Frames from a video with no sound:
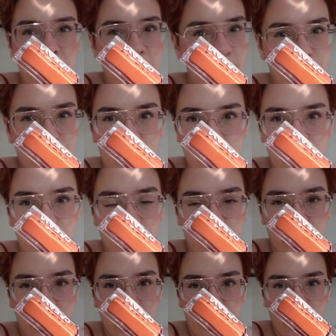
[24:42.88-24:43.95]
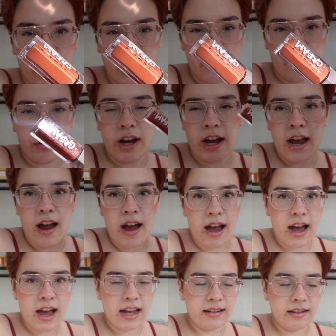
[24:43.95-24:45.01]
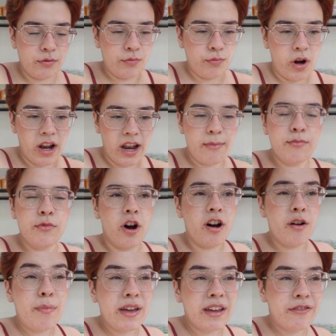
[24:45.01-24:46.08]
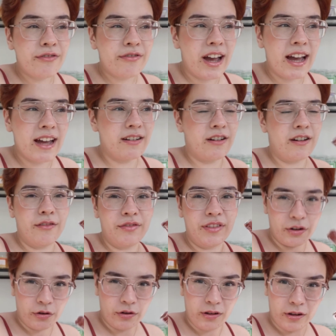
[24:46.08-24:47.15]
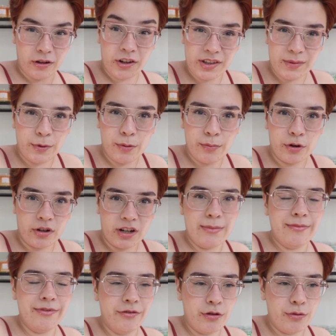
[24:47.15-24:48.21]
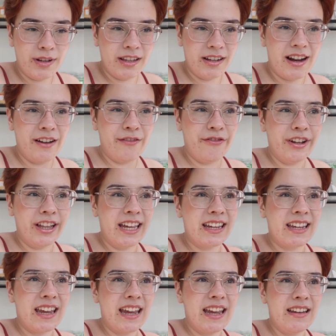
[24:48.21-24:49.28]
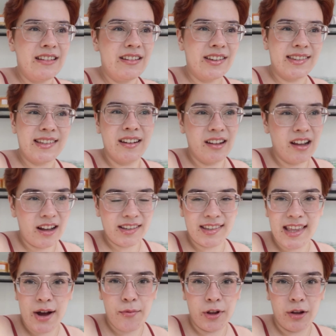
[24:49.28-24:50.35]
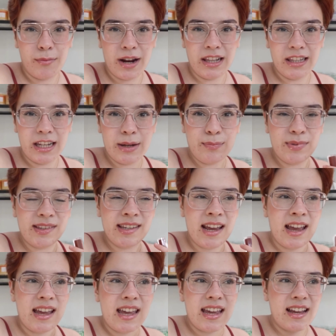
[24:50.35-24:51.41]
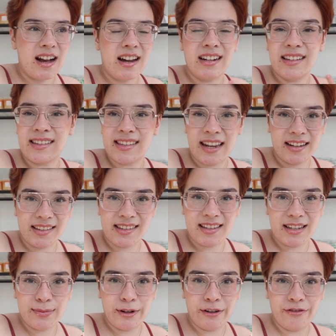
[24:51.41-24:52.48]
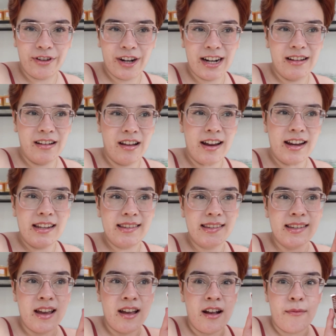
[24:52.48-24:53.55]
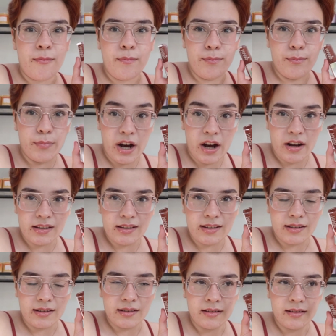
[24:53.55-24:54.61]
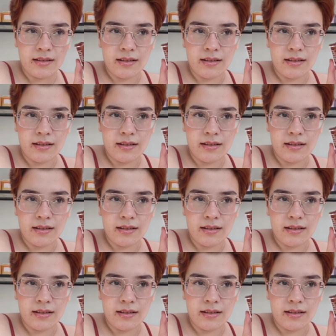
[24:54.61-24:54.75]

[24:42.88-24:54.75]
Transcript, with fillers: a beautiful brick brown. And while I'm not a big fan of the Gloss Bomb Cream formula, I feel like it doesn't last that well on my lips. It kind of settles into my fine lines, but